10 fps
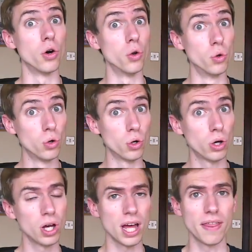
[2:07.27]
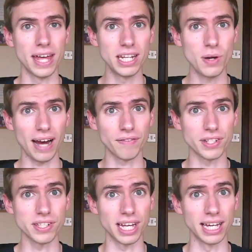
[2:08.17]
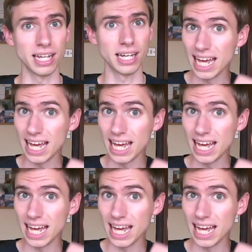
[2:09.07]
le, then you have to say